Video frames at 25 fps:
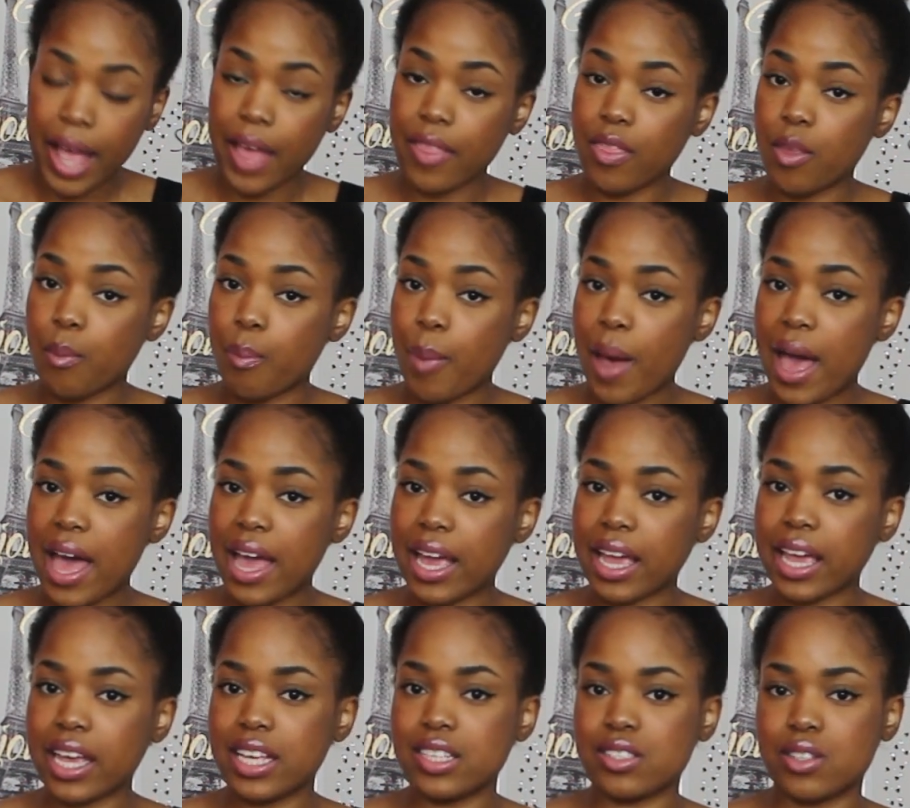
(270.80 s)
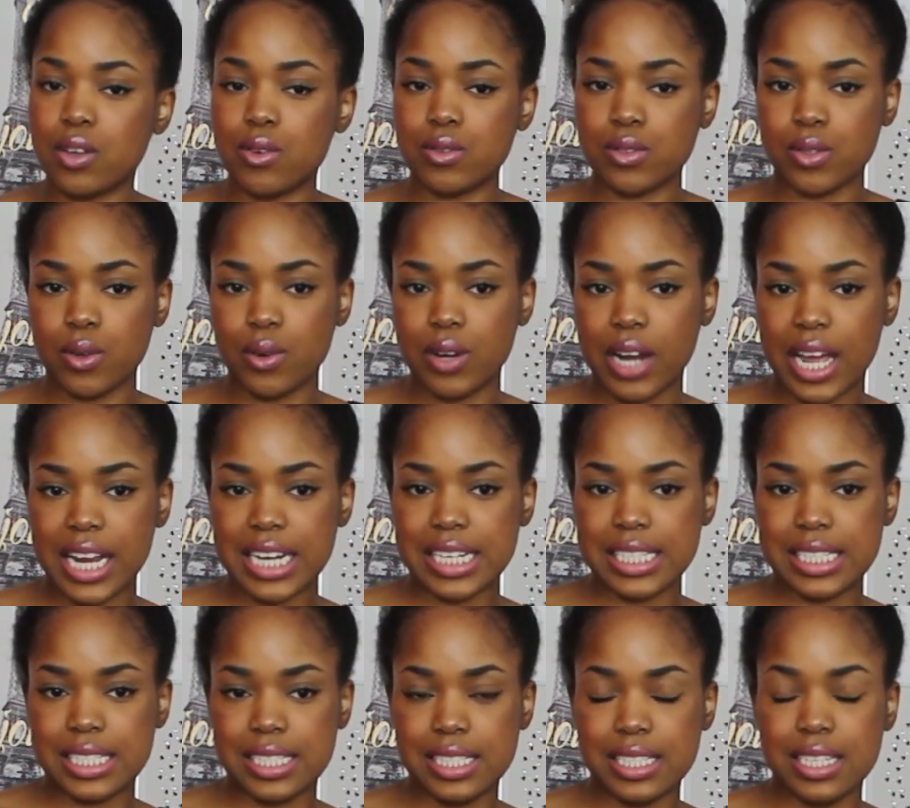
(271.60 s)
The bag is also
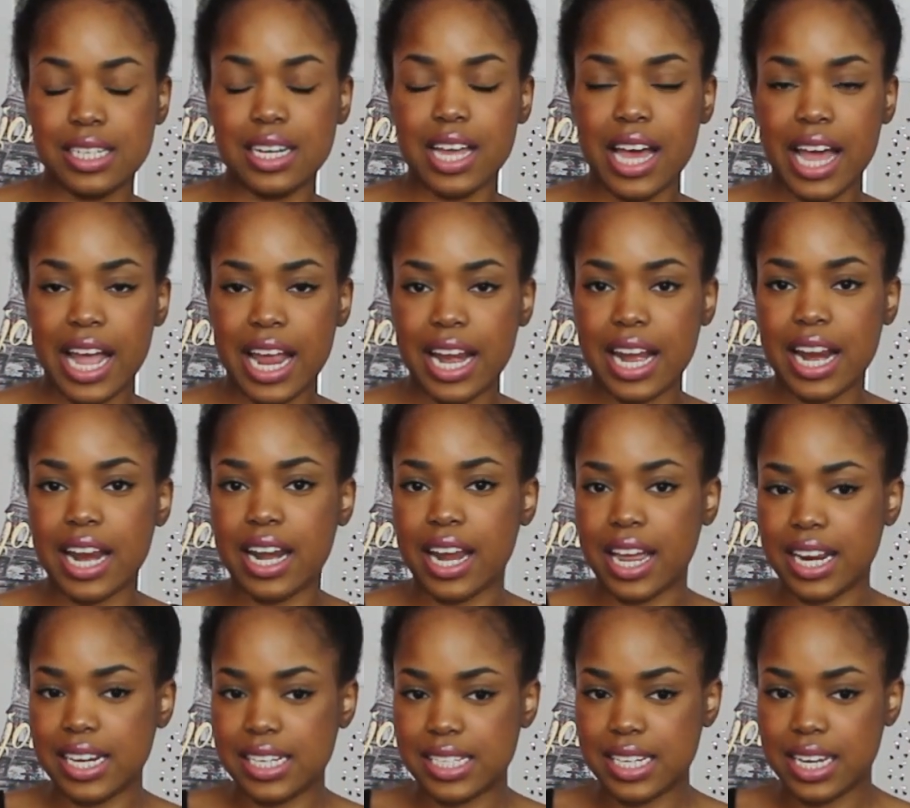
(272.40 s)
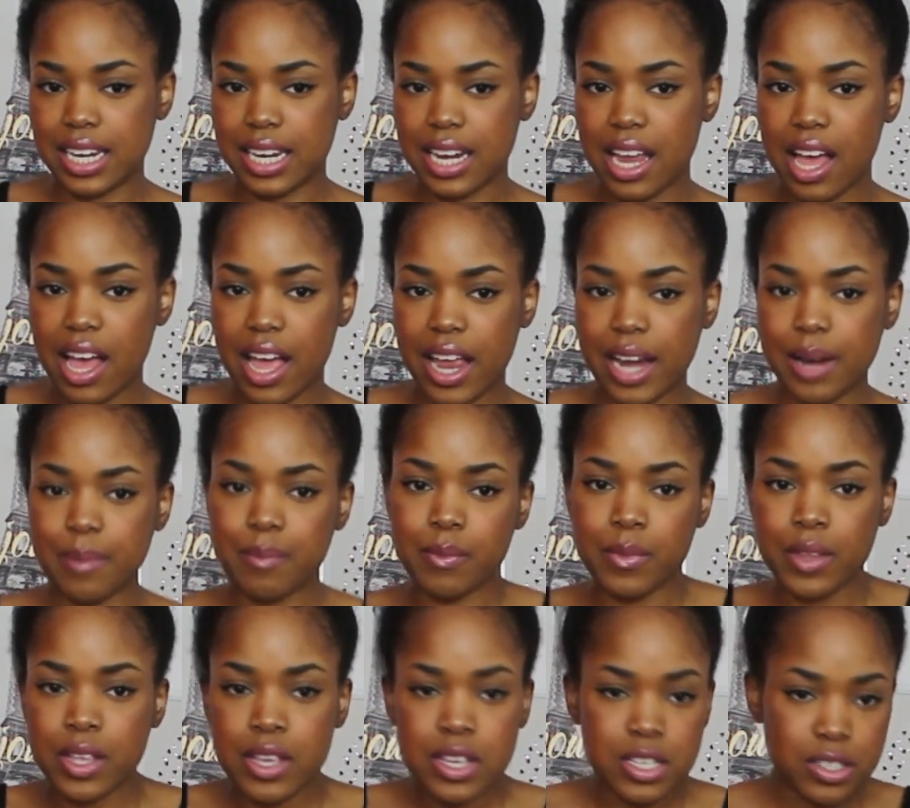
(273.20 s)

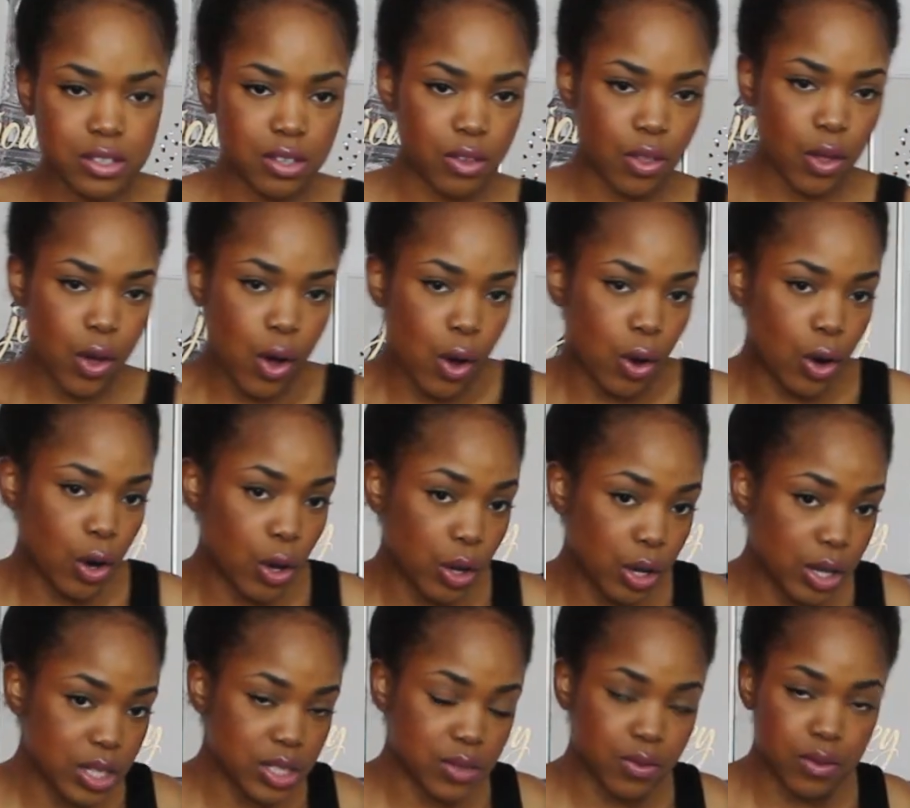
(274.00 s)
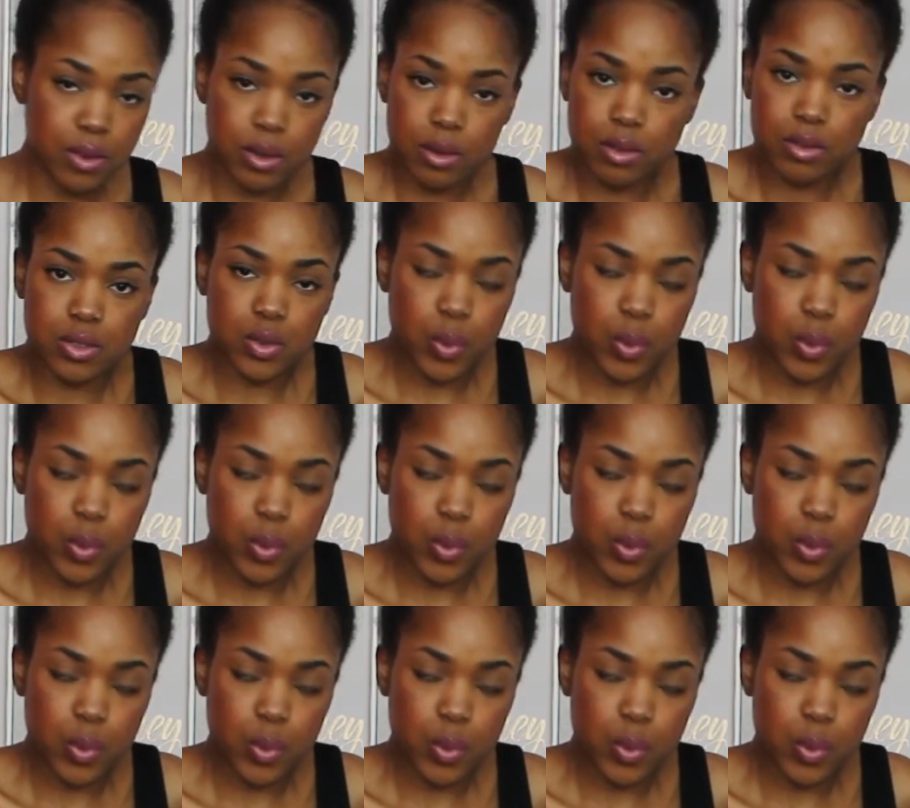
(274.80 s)
$9.99, so the whole look is for